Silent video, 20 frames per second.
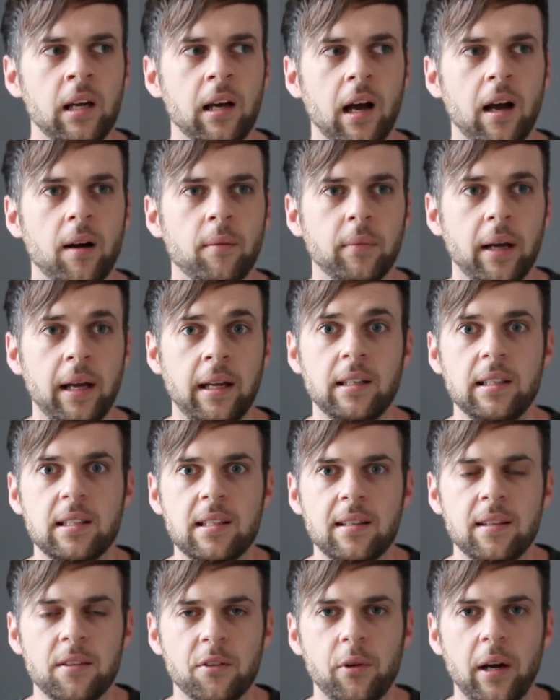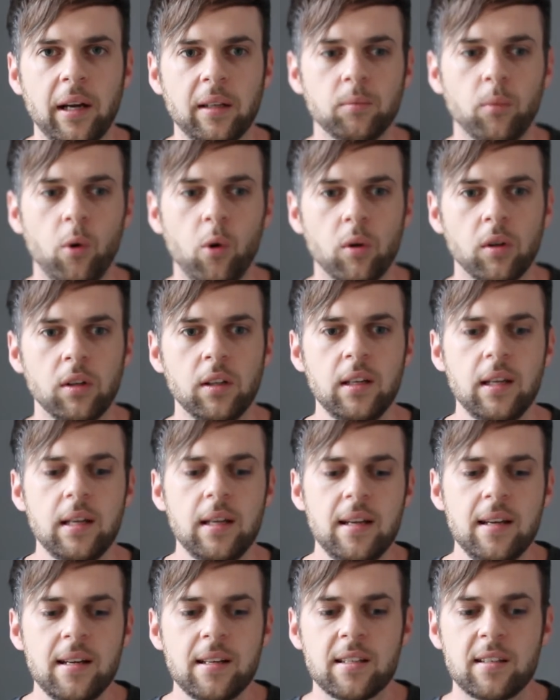And it's in the right mall.
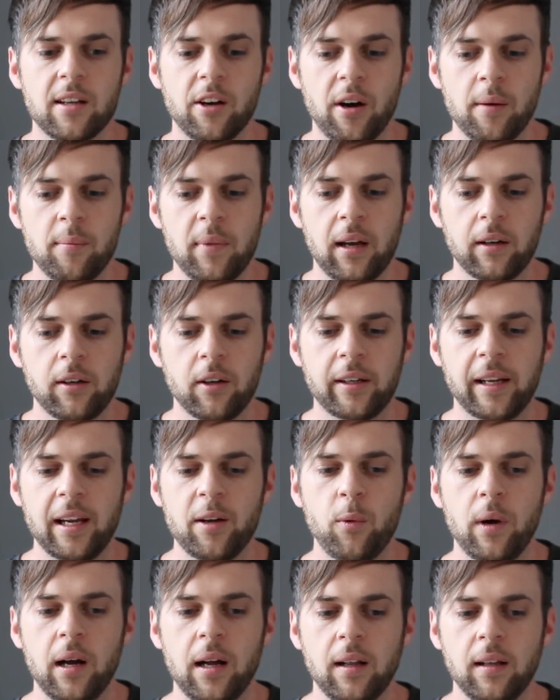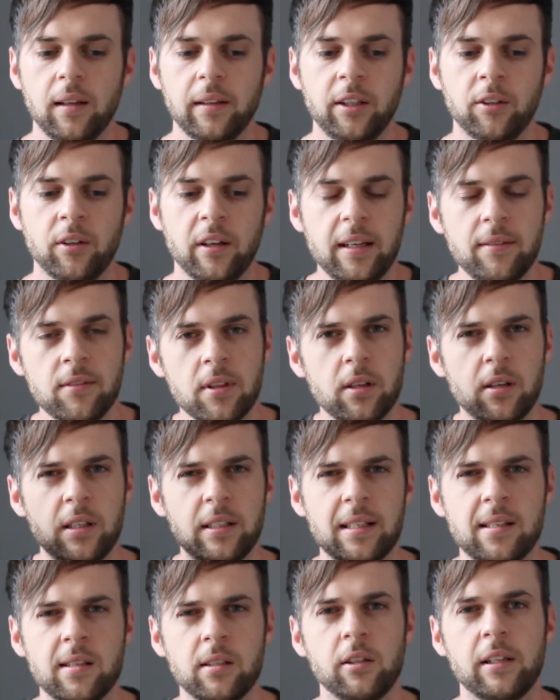So I'm like, okay, well, you know, even though
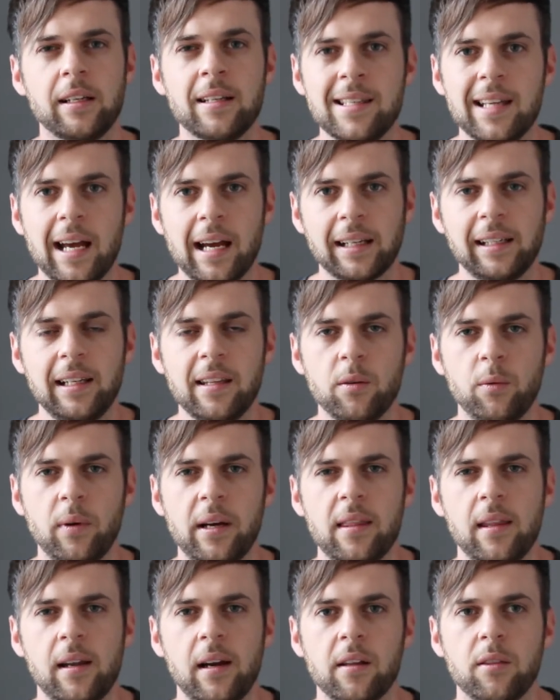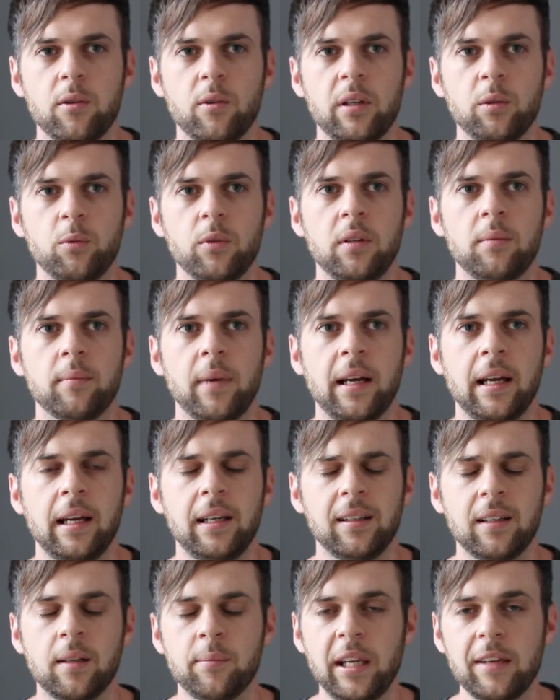it doesn't look exactly the way that I thought it would in my
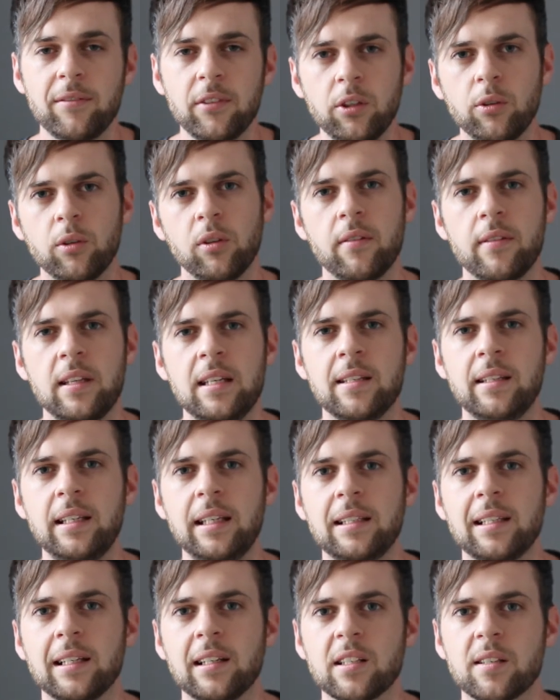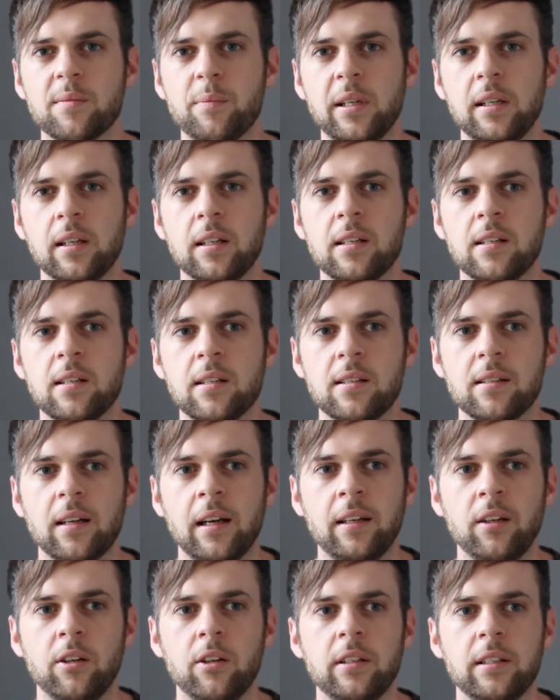head, and I'm giving you all of these details because
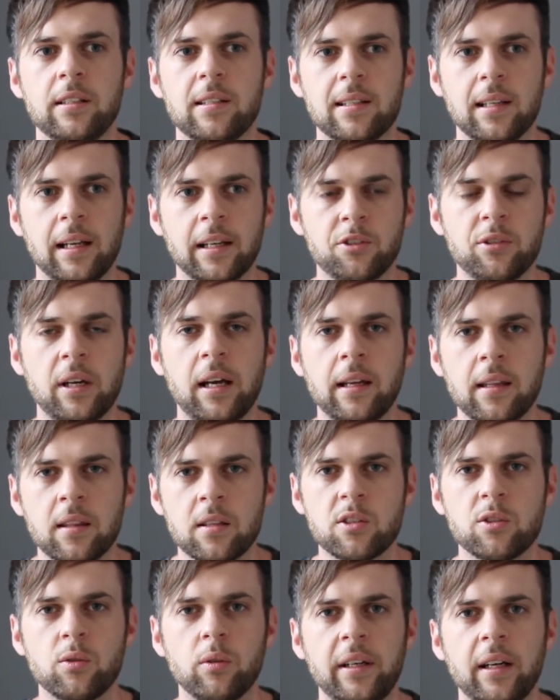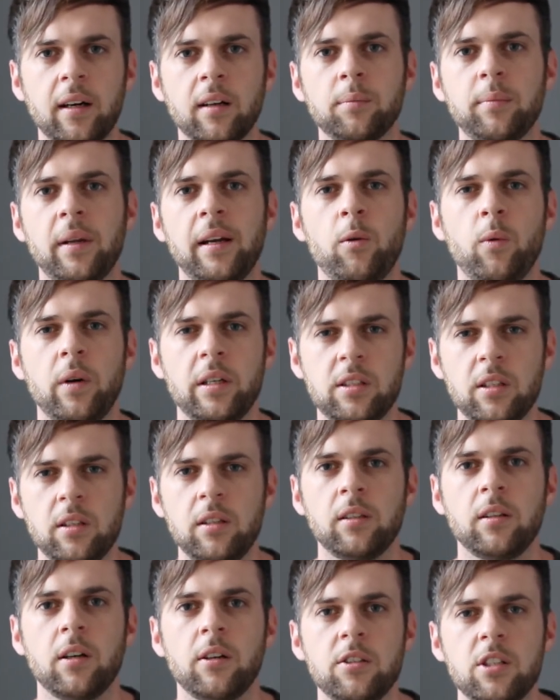I know it's like dragging the story out, but I want you
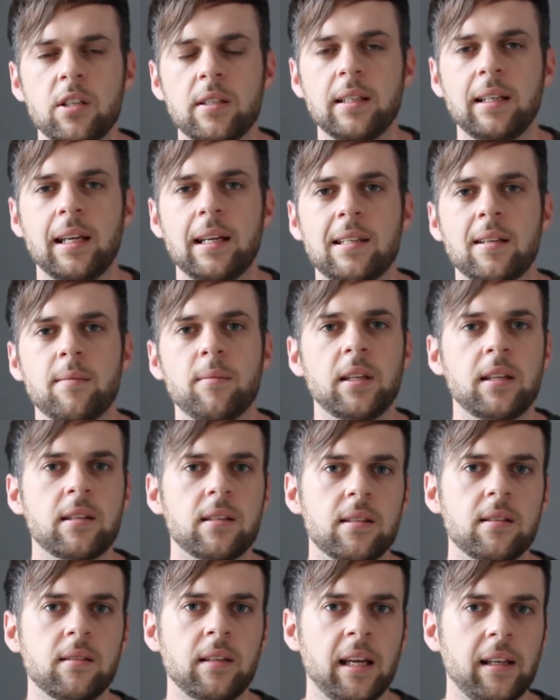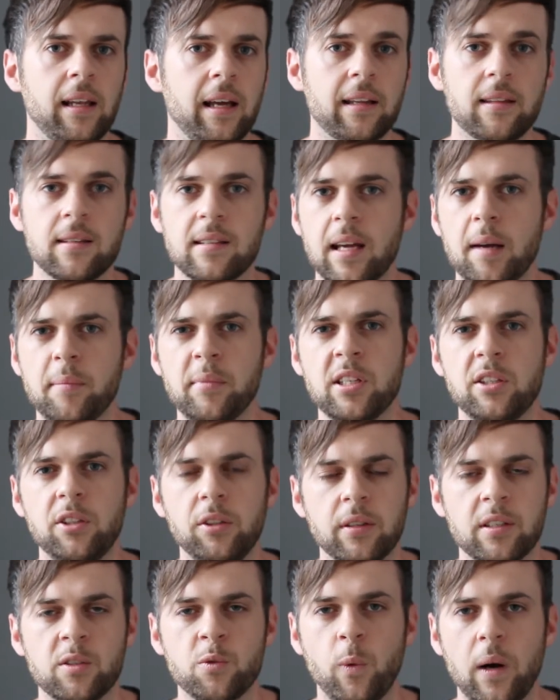to know, just in case something like this happens to
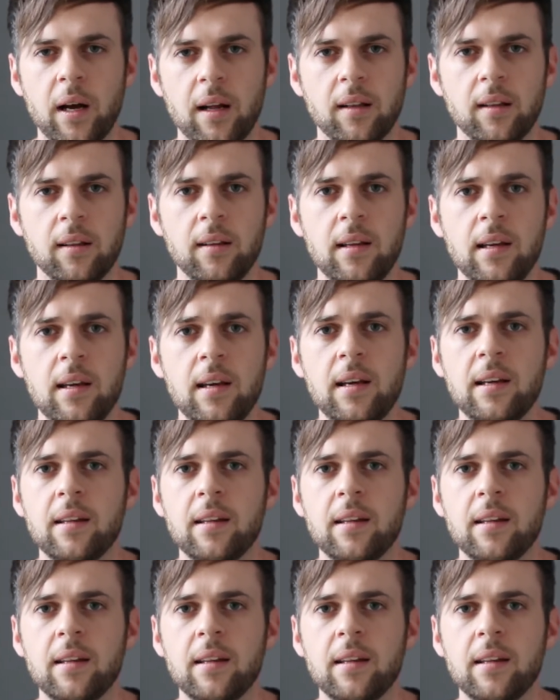you as well,